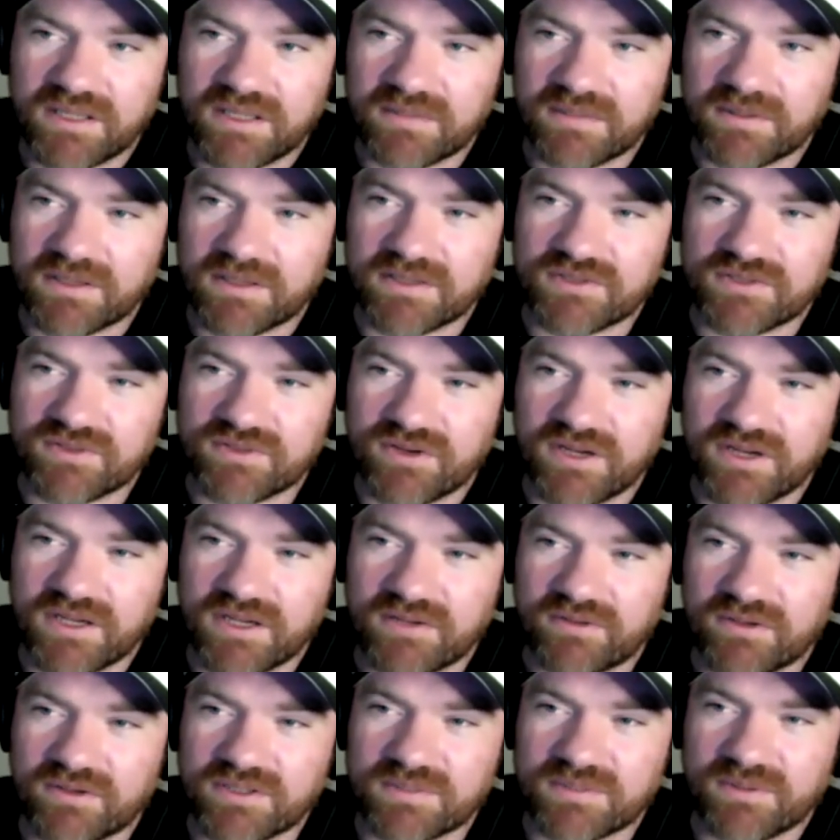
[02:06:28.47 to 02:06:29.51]
I'm going to try and
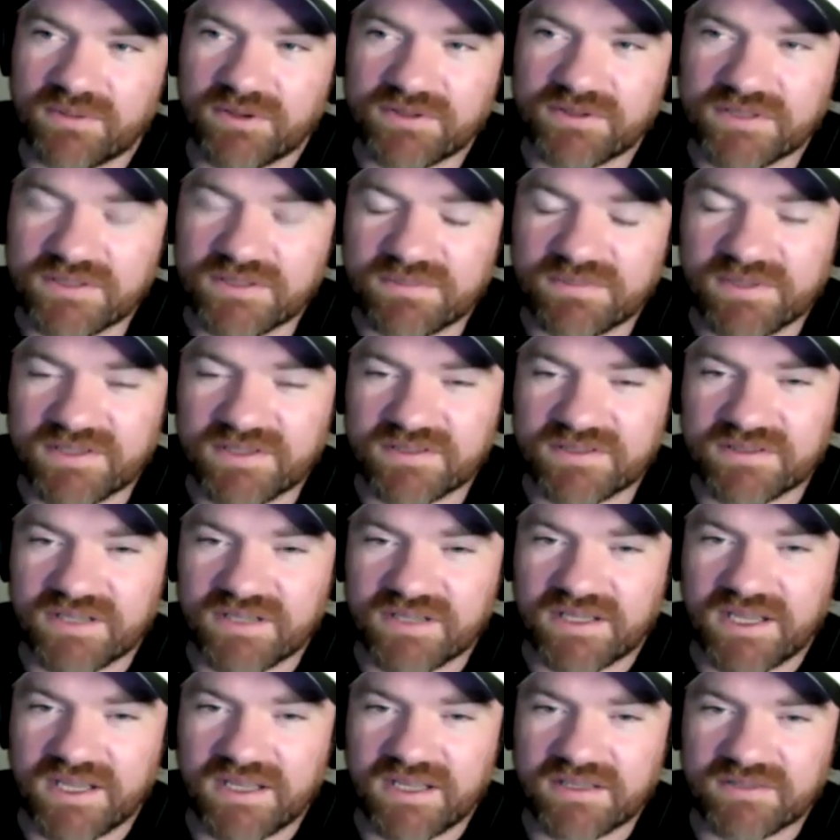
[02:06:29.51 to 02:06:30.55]
cross post as best as I
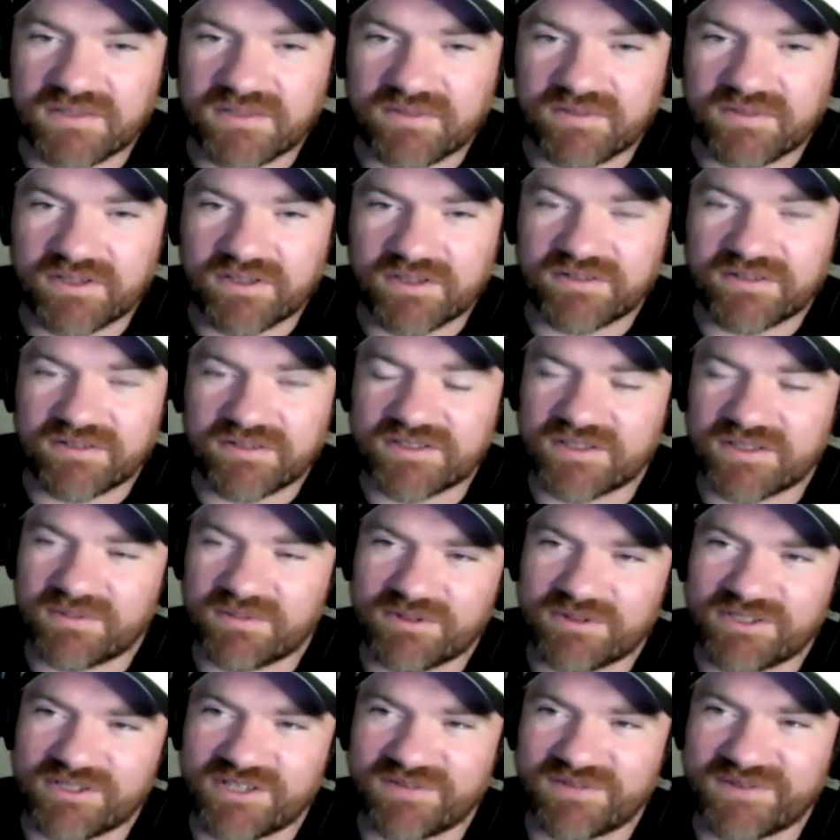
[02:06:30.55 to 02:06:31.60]
can. It's
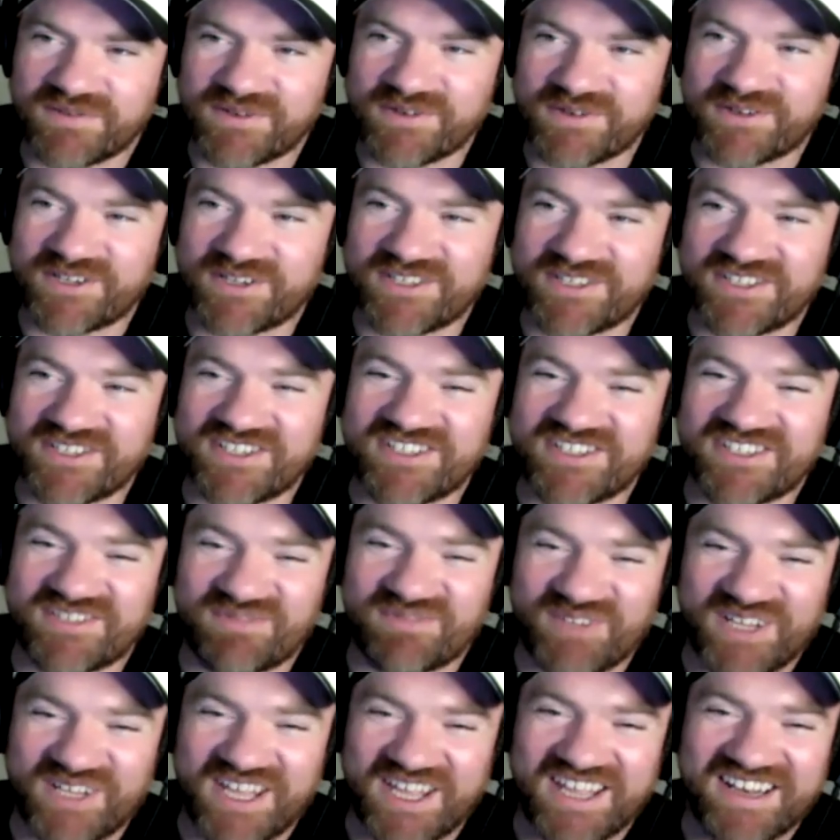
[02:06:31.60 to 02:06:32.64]
sometimes difficult because you just
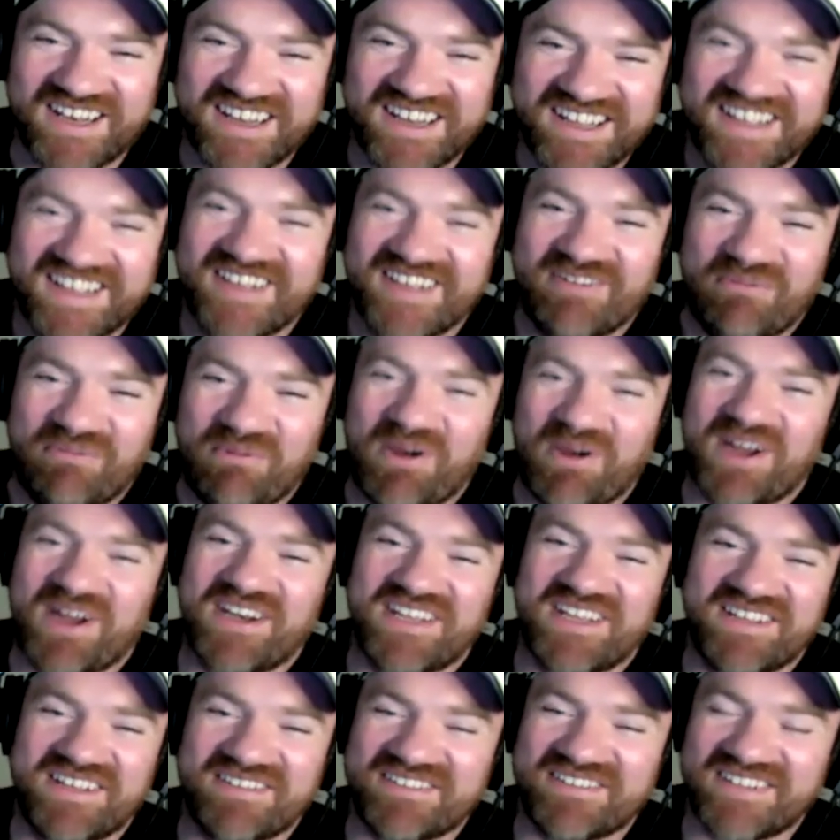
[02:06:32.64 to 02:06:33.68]
forget one
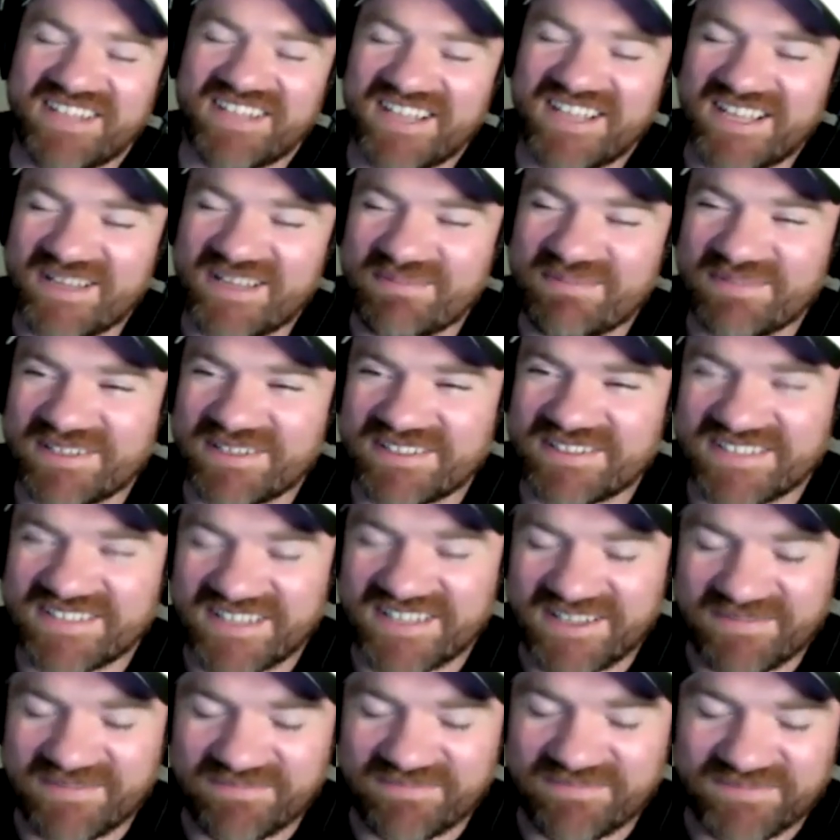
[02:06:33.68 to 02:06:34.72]
here and there. But
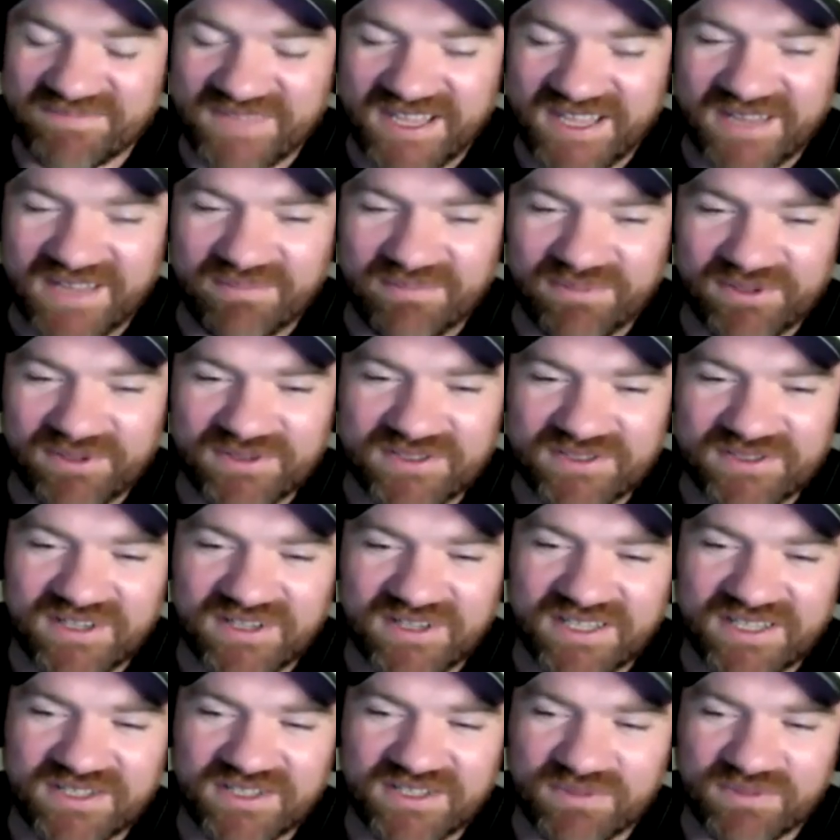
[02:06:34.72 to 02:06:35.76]
yeah, Blue
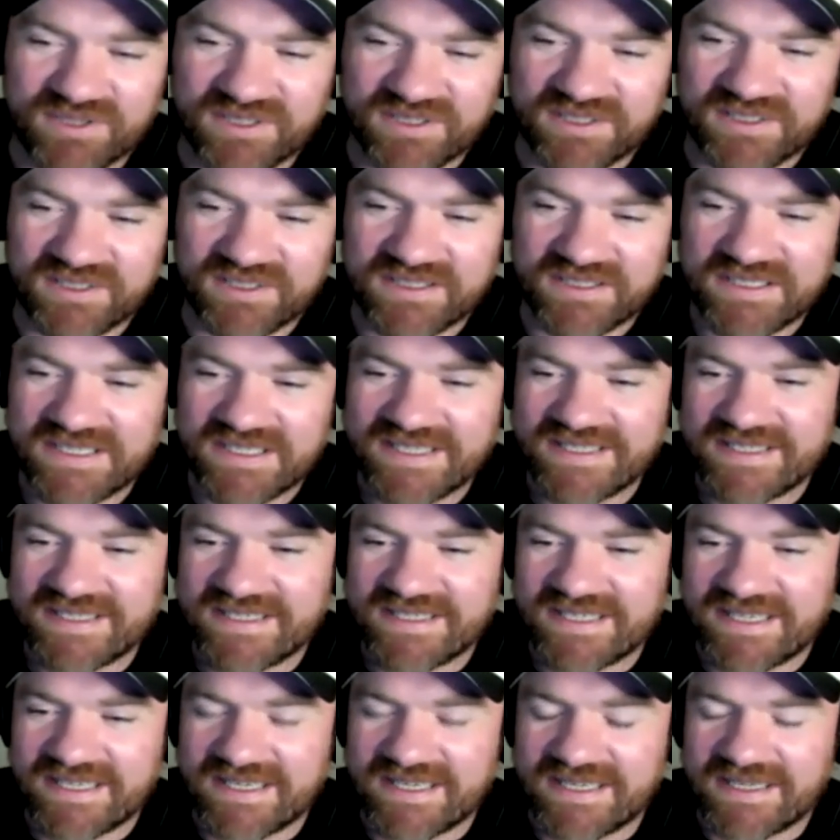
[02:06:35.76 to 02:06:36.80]
Sky, Twitter,
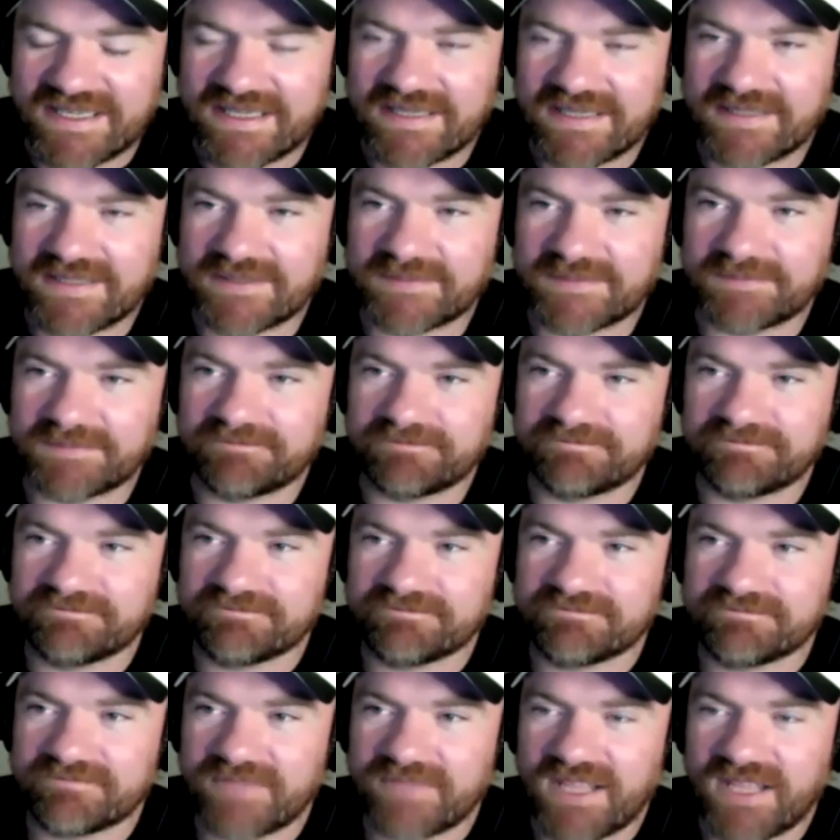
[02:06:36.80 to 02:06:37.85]
um,
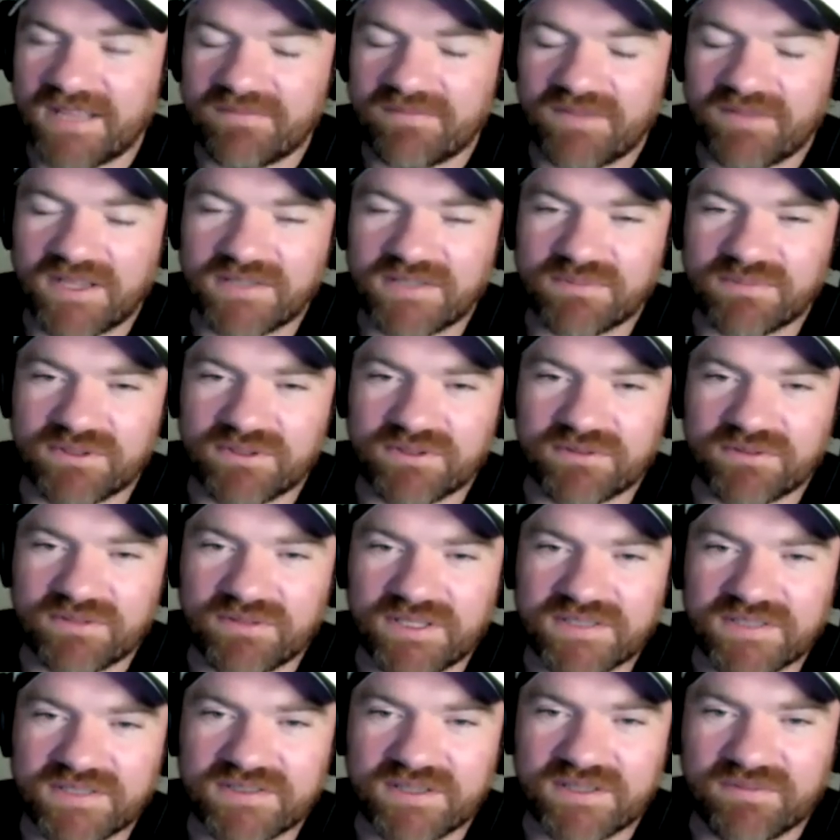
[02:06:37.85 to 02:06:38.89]
yeah, Facebook, and all
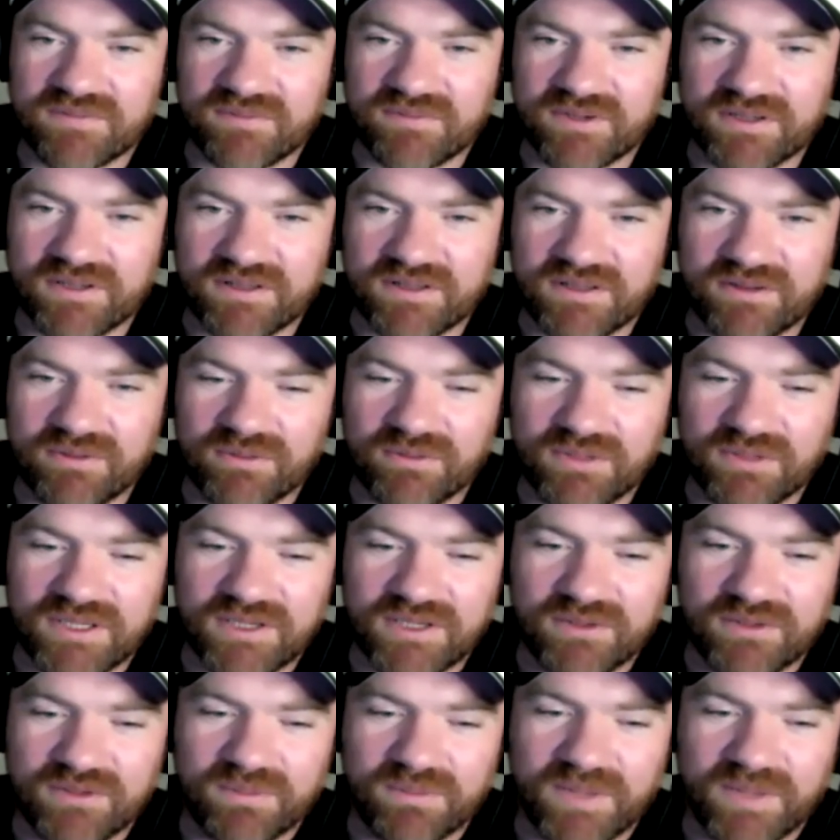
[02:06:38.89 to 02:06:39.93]
that stuff. We're all in
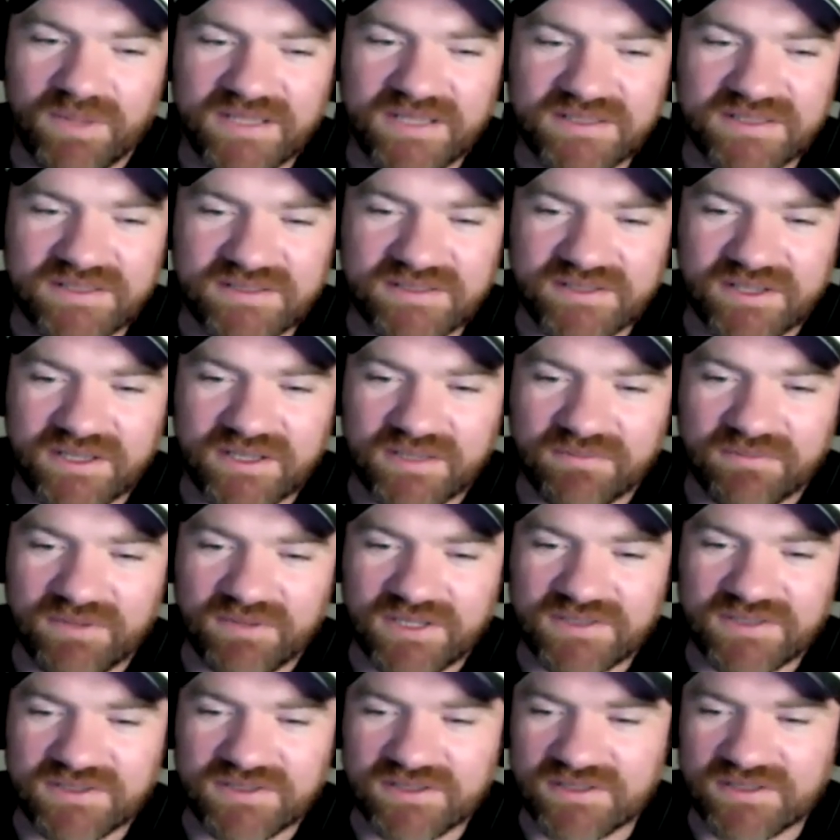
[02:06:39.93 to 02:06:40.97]
all places, so you can
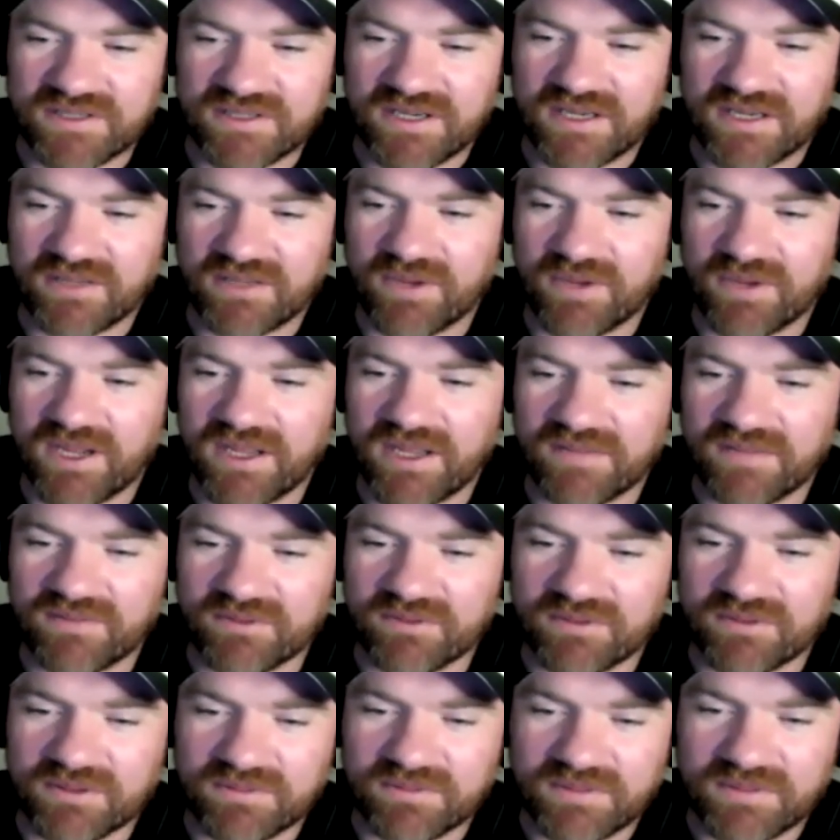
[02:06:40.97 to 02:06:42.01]
reach us in any way if you
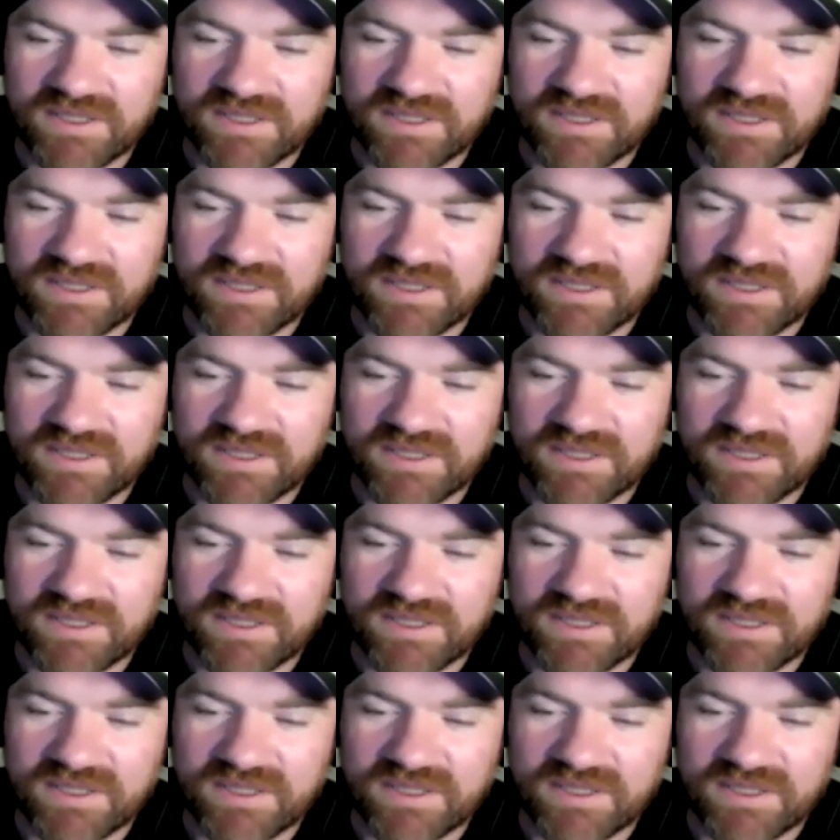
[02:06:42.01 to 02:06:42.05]
want